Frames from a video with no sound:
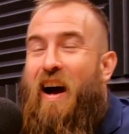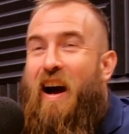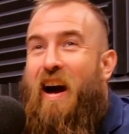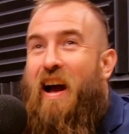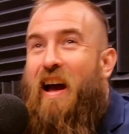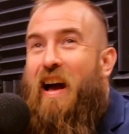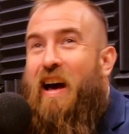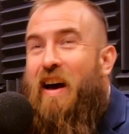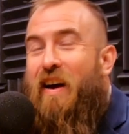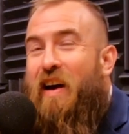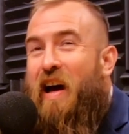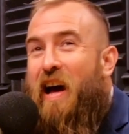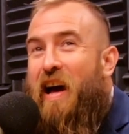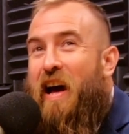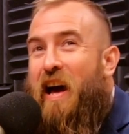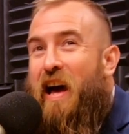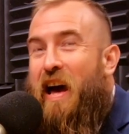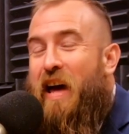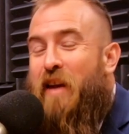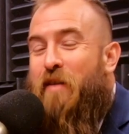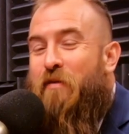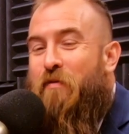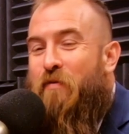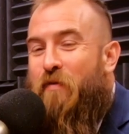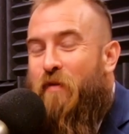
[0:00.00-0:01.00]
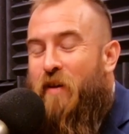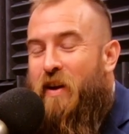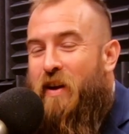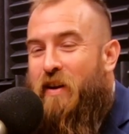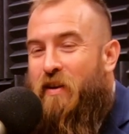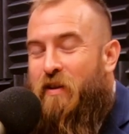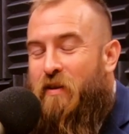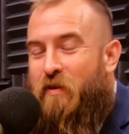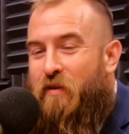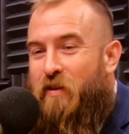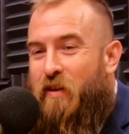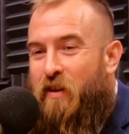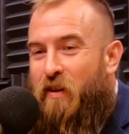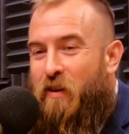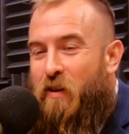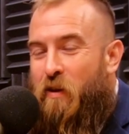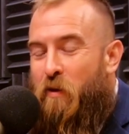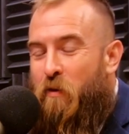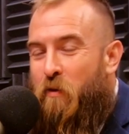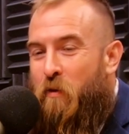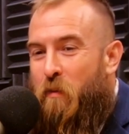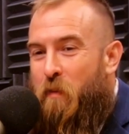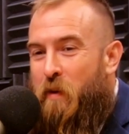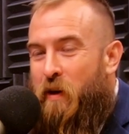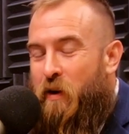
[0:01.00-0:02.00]
I had a friend who did a
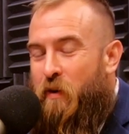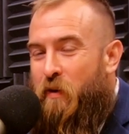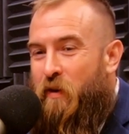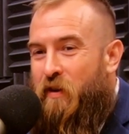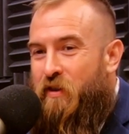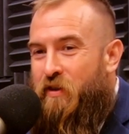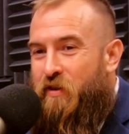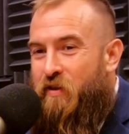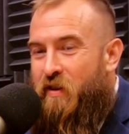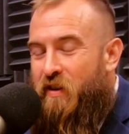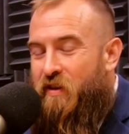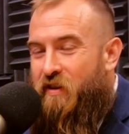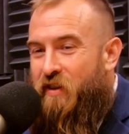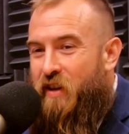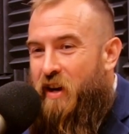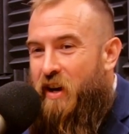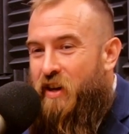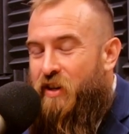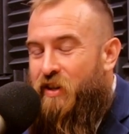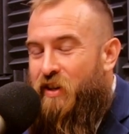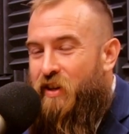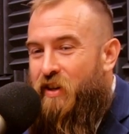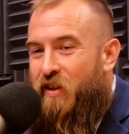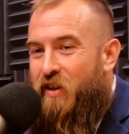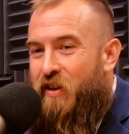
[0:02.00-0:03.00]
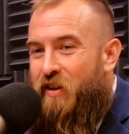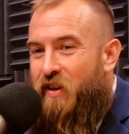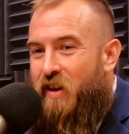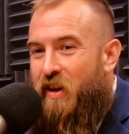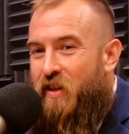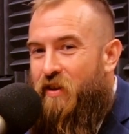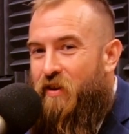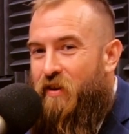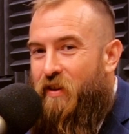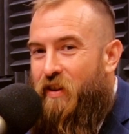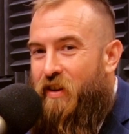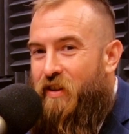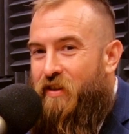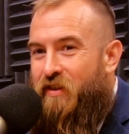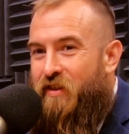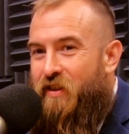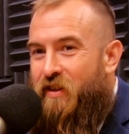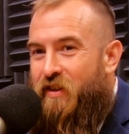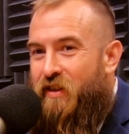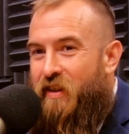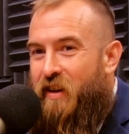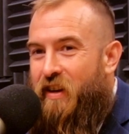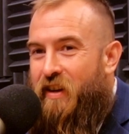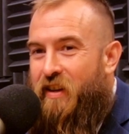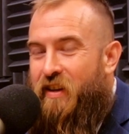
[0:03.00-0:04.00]
local Bitcoins transaction in the Netherlands,
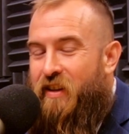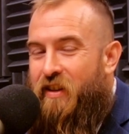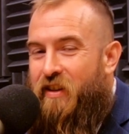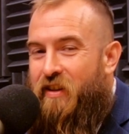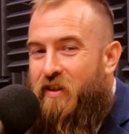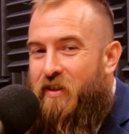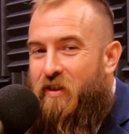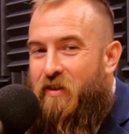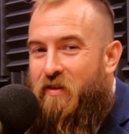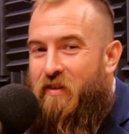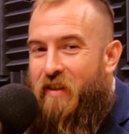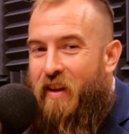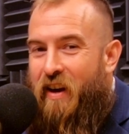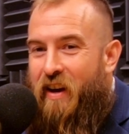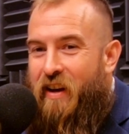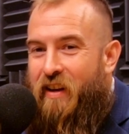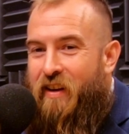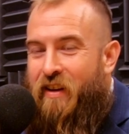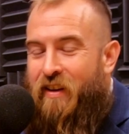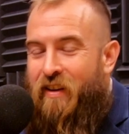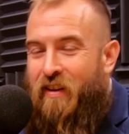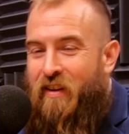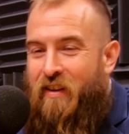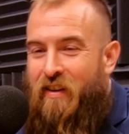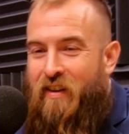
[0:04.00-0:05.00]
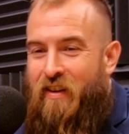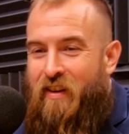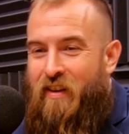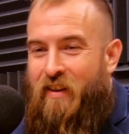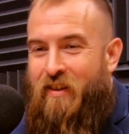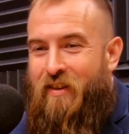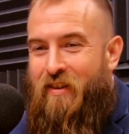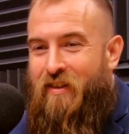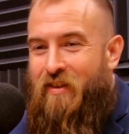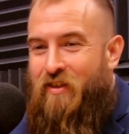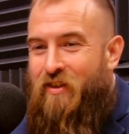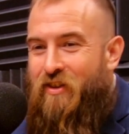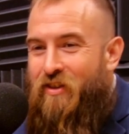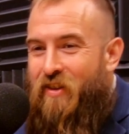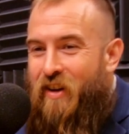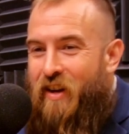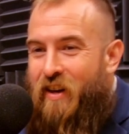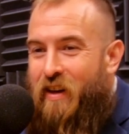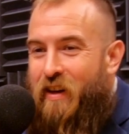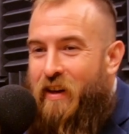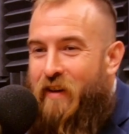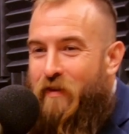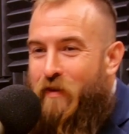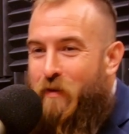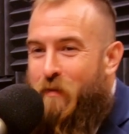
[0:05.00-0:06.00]
and like the dude like tried
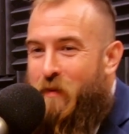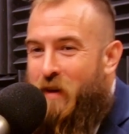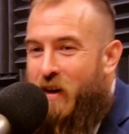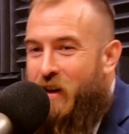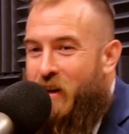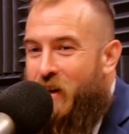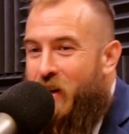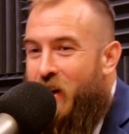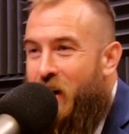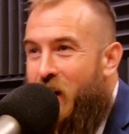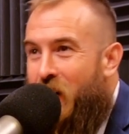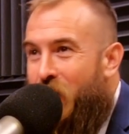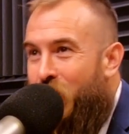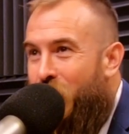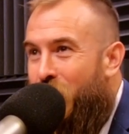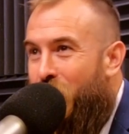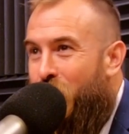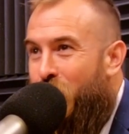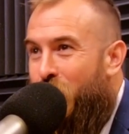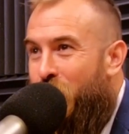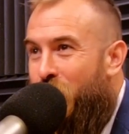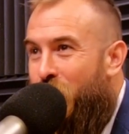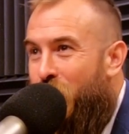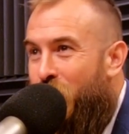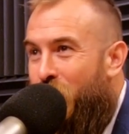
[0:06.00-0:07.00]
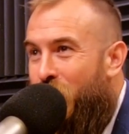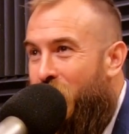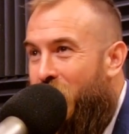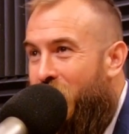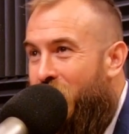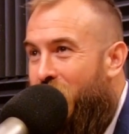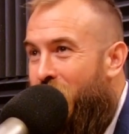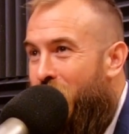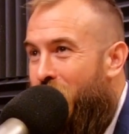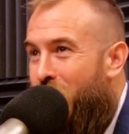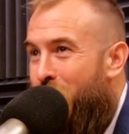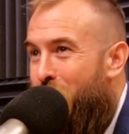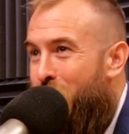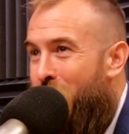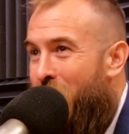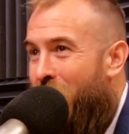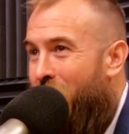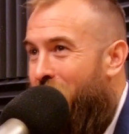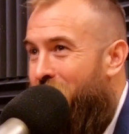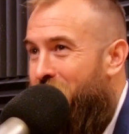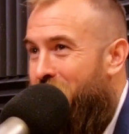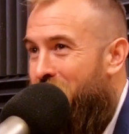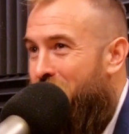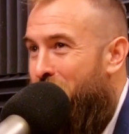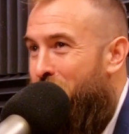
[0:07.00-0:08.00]
to give him like an envelope full of like cut up
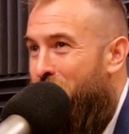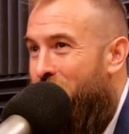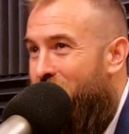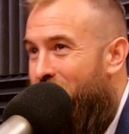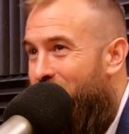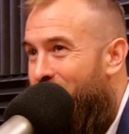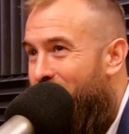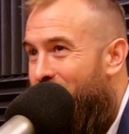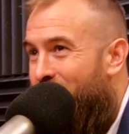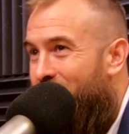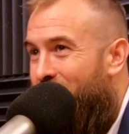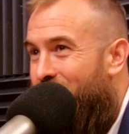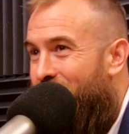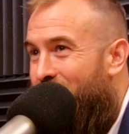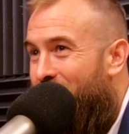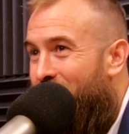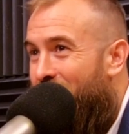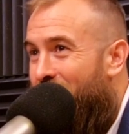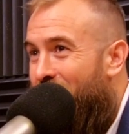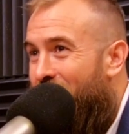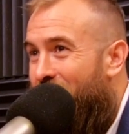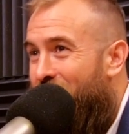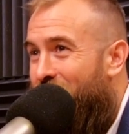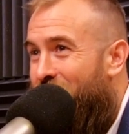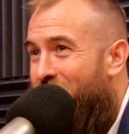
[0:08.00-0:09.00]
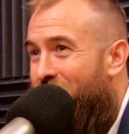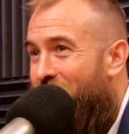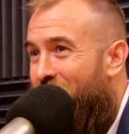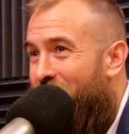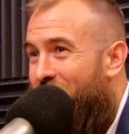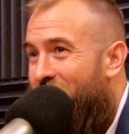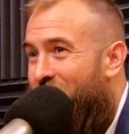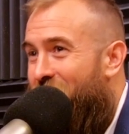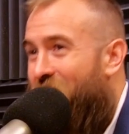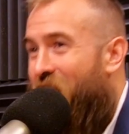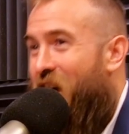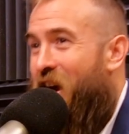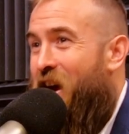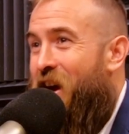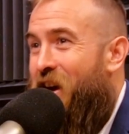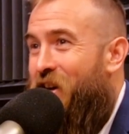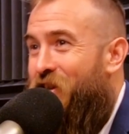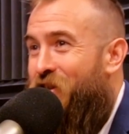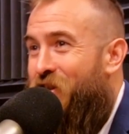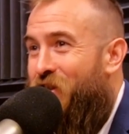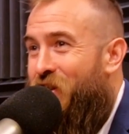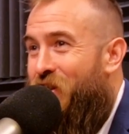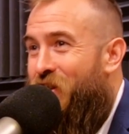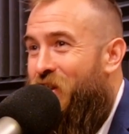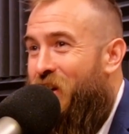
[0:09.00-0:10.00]
magazine pieces, like instead of
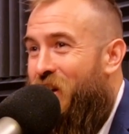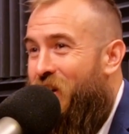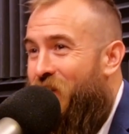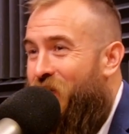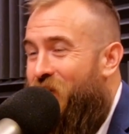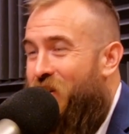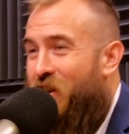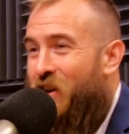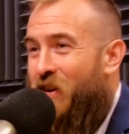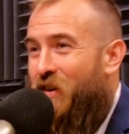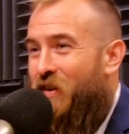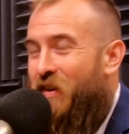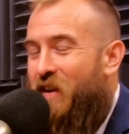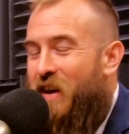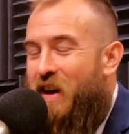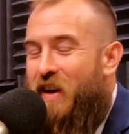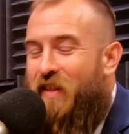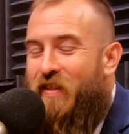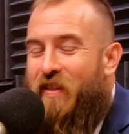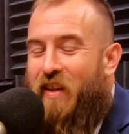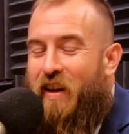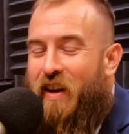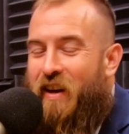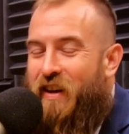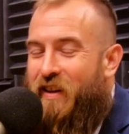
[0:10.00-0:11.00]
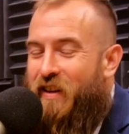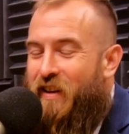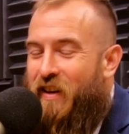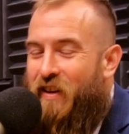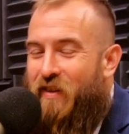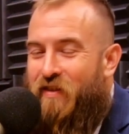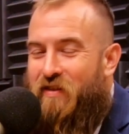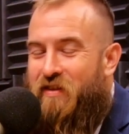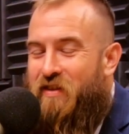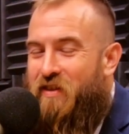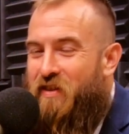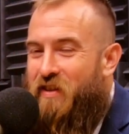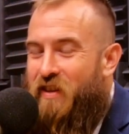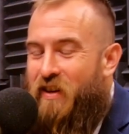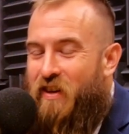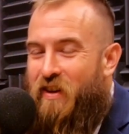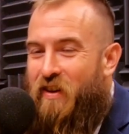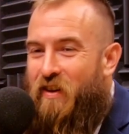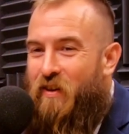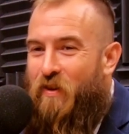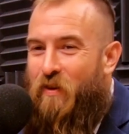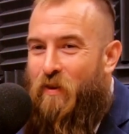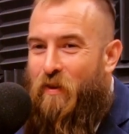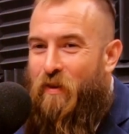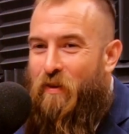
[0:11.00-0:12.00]
cash, and then like and like it was just like
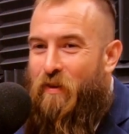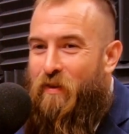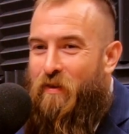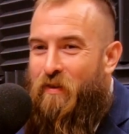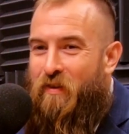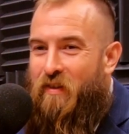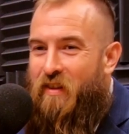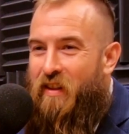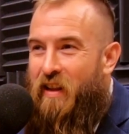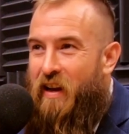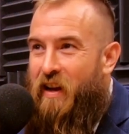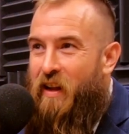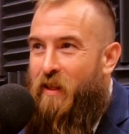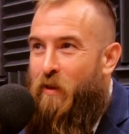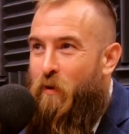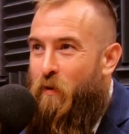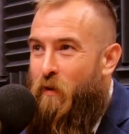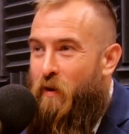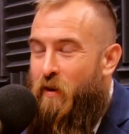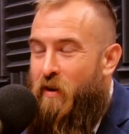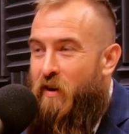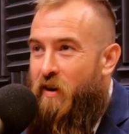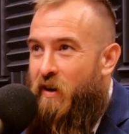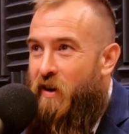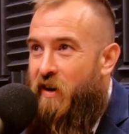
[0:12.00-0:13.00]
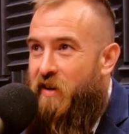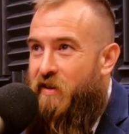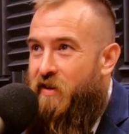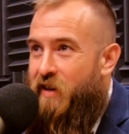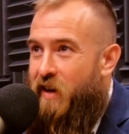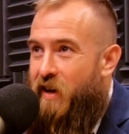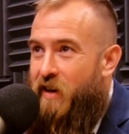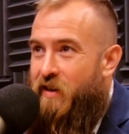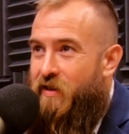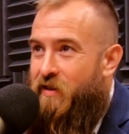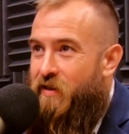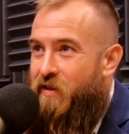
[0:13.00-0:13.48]
a whole like a Laurel and Hardy sketch.